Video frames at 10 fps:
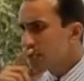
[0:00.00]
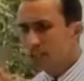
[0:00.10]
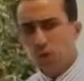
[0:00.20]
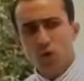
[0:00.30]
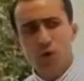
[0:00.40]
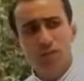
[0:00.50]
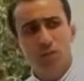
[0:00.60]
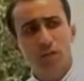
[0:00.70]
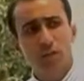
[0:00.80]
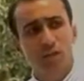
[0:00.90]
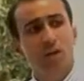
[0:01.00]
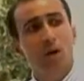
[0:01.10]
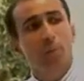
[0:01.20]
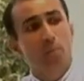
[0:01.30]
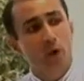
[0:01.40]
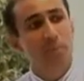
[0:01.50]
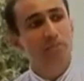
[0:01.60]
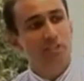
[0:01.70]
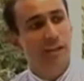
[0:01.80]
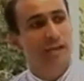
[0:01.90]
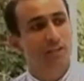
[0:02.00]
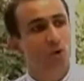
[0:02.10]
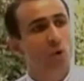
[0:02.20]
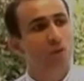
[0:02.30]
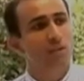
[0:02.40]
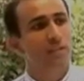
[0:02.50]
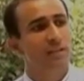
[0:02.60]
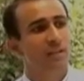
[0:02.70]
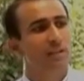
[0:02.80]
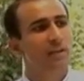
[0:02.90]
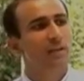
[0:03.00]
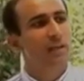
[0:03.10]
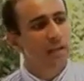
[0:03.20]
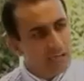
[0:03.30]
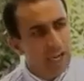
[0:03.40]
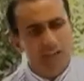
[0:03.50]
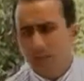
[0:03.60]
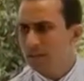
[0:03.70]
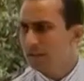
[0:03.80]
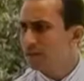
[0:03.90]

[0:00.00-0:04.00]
They were going to the promised land called Canaan.